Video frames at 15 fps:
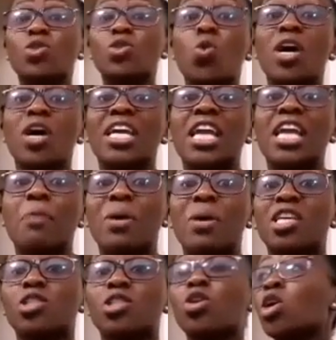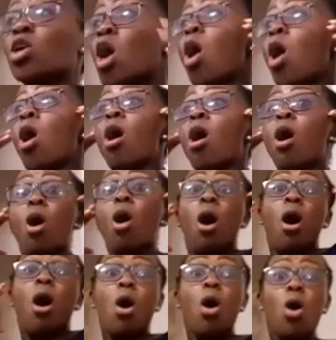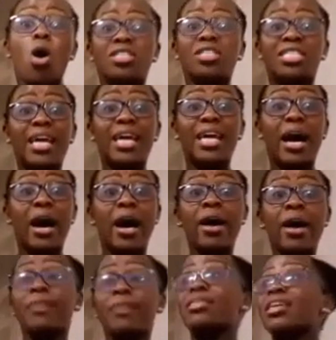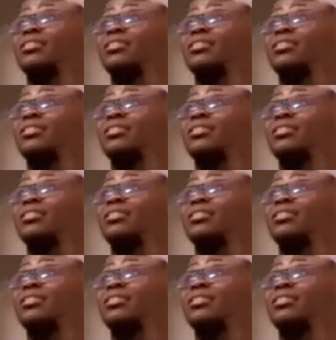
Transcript: woken up and he's gone, oh, oh dear, there's